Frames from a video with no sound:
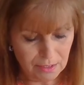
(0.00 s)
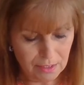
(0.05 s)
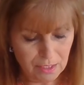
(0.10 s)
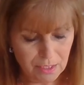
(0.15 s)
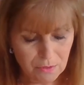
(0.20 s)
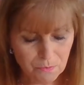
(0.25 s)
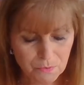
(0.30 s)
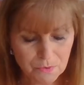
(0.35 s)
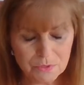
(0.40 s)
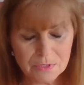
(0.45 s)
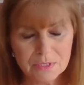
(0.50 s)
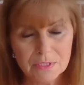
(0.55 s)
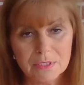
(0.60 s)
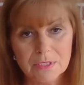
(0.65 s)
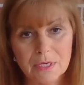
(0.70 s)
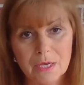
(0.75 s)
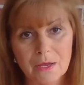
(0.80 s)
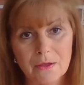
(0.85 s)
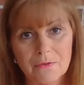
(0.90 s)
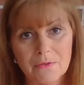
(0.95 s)
He wants to
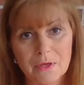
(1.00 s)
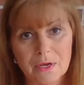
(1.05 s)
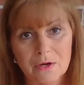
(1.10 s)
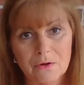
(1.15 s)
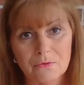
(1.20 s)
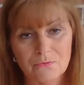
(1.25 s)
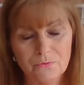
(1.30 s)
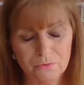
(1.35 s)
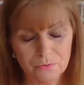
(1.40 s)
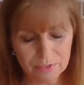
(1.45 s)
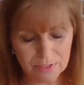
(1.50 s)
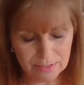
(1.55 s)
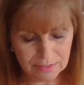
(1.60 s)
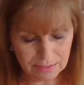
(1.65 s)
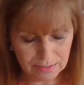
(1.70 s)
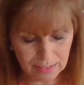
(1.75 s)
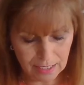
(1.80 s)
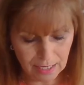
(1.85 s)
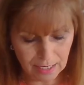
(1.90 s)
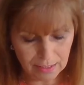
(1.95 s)
go there for
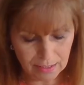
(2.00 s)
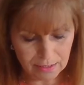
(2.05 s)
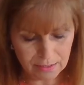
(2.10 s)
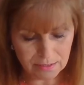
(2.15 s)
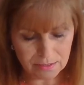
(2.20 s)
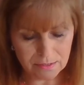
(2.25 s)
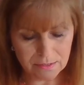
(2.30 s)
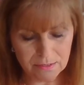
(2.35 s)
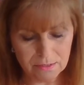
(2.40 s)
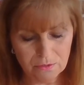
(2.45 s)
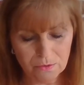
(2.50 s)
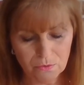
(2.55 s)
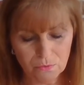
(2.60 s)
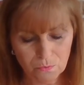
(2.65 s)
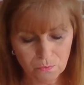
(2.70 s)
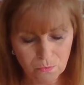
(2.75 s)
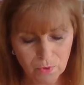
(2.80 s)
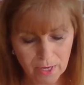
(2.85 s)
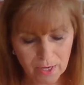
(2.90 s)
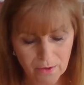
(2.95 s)
status,
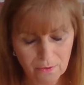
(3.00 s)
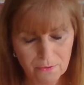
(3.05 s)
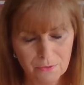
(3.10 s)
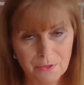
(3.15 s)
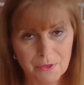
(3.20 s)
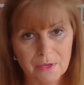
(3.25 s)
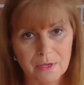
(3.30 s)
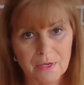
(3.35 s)
wealth,